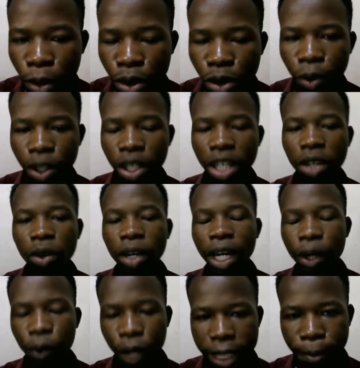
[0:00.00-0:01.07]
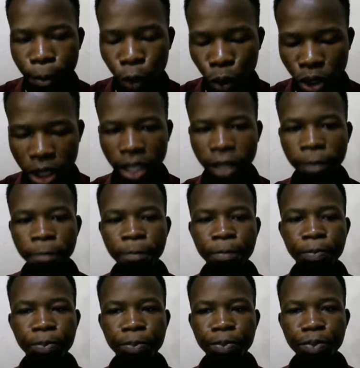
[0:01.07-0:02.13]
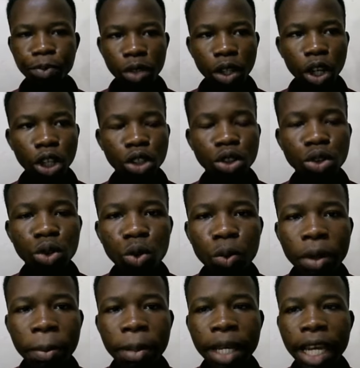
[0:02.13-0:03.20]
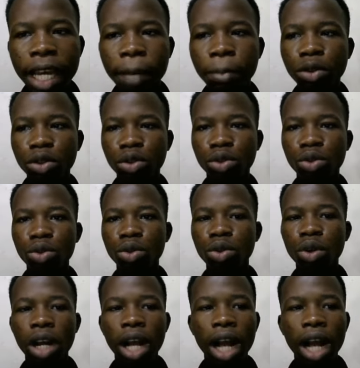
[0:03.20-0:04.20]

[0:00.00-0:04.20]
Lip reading: post. When you click on create post, you will be able to